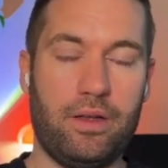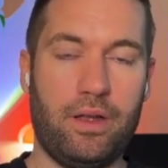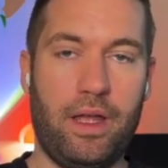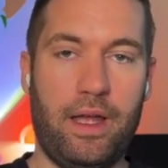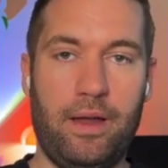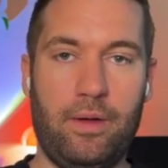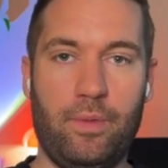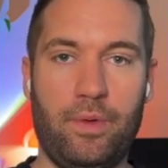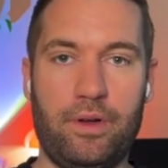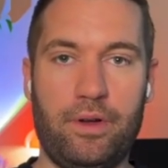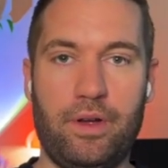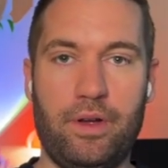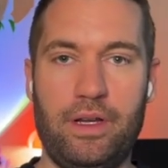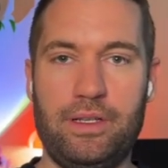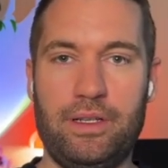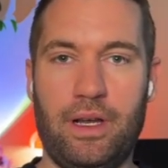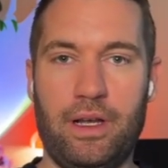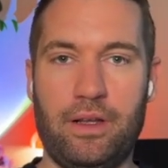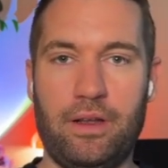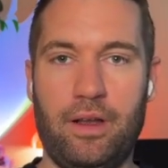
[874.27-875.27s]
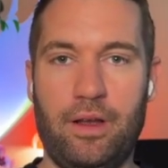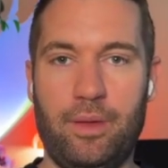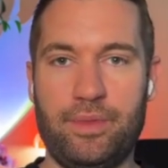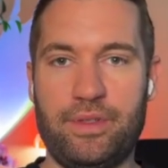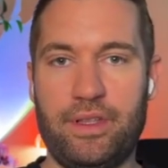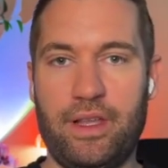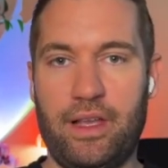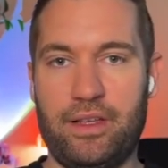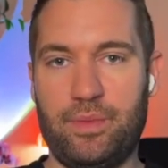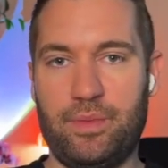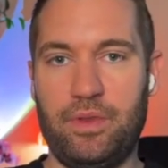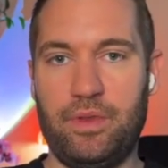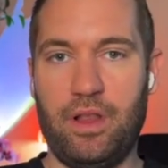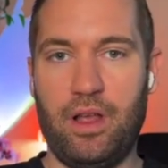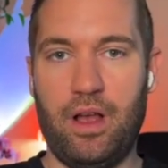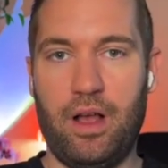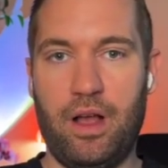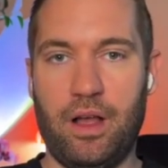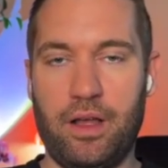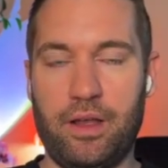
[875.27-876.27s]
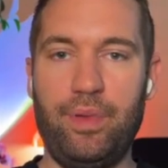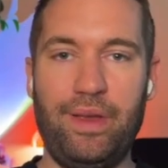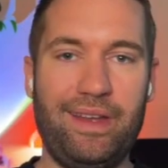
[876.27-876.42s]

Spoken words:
at wannagreat.com/blog.